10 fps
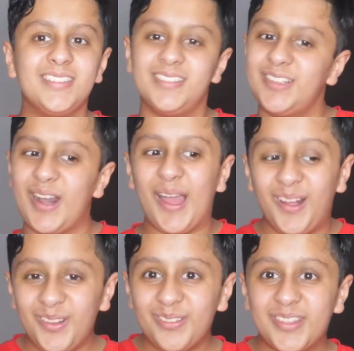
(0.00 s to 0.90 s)
They're
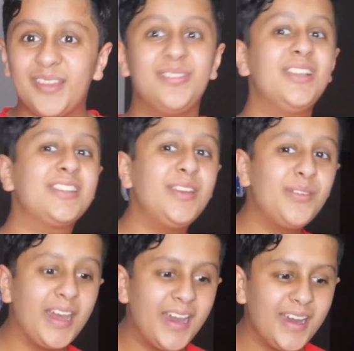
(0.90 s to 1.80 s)
elves. I feel like they
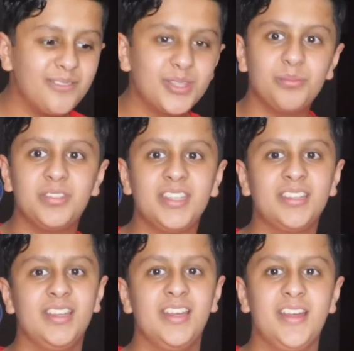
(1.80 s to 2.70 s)
would have something
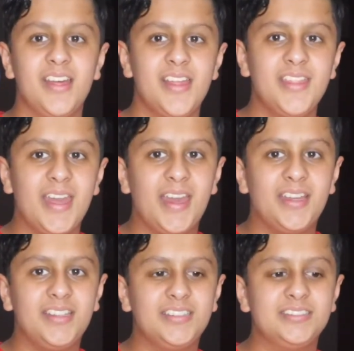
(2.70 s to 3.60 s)

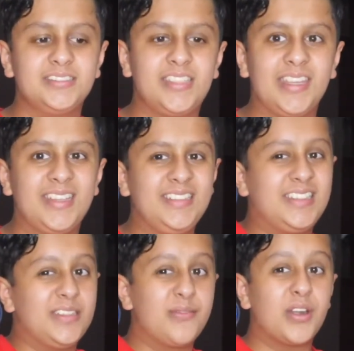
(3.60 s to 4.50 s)
that they can
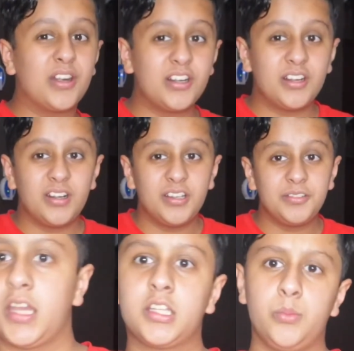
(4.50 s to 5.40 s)
give her.
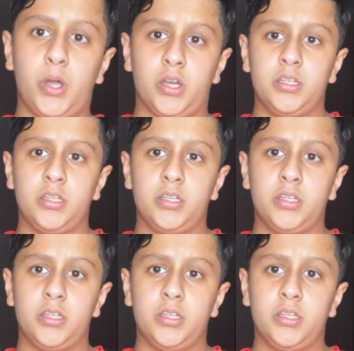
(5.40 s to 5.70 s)
And come on,